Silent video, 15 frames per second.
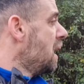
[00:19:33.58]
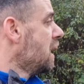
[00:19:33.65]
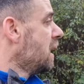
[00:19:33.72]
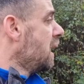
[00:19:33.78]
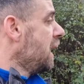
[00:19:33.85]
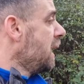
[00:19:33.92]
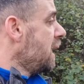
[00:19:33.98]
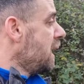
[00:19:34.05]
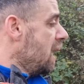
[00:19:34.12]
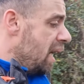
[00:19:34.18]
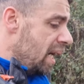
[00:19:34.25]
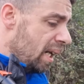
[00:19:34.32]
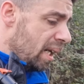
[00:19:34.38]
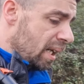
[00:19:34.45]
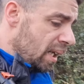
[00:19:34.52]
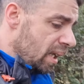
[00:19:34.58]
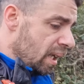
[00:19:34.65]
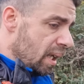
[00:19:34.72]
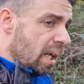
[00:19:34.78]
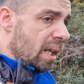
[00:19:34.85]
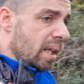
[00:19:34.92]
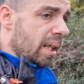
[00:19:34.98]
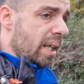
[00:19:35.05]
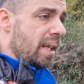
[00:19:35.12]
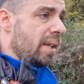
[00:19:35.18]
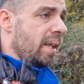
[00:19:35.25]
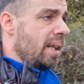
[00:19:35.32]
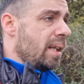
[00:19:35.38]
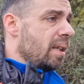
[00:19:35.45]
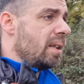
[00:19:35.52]
key
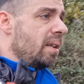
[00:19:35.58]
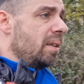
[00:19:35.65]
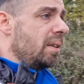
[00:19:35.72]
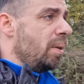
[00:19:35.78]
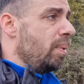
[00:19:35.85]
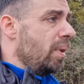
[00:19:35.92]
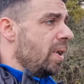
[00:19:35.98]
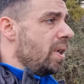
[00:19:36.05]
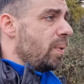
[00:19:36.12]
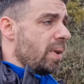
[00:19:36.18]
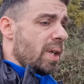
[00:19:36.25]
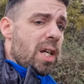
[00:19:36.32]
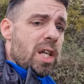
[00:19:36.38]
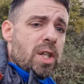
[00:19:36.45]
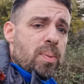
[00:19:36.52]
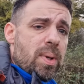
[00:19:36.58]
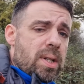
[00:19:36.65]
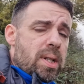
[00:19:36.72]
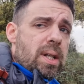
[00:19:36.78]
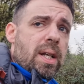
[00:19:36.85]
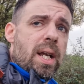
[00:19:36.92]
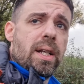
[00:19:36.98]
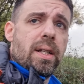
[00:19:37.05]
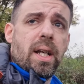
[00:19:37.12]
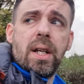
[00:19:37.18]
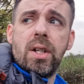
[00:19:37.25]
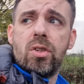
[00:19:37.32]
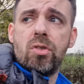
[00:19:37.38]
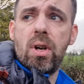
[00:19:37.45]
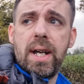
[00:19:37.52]
things, to be honest with you, especially
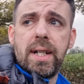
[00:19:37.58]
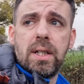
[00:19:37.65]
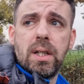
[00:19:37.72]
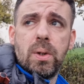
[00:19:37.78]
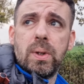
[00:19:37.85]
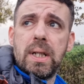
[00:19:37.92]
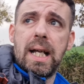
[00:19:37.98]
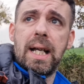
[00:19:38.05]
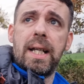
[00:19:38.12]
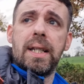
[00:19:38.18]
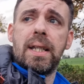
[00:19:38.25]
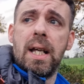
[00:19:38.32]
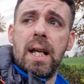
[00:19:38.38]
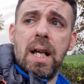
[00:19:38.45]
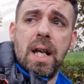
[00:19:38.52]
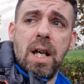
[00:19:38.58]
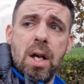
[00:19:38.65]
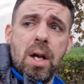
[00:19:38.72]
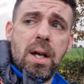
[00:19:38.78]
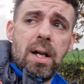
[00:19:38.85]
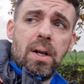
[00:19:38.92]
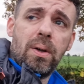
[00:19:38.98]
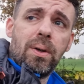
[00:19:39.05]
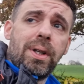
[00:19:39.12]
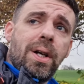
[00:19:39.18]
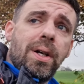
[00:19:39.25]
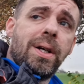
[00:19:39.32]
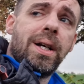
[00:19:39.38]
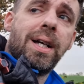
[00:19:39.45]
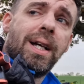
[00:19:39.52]
in grey, dull days.
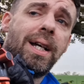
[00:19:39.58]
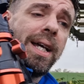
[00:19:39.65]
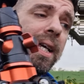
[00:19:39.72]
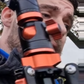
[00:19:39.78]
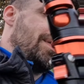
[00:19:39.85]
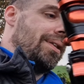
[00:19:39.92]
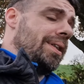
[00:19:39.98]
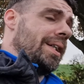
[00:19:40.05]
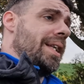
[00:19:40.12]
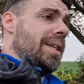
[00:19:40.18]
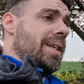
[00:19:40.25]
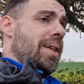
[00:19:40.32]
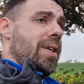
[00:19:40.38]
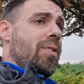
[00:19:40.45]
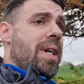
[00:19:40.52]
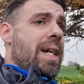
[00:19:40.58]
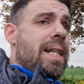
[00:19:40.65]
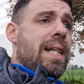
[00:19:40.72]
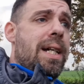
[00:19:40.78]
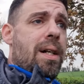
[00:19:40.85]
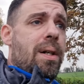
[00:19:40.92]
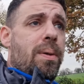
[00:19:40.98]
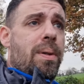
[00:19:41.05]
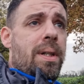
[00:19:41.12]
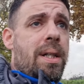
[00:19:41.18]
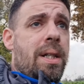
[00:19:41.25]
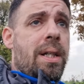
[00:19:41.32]
Although it's not looking so grey now,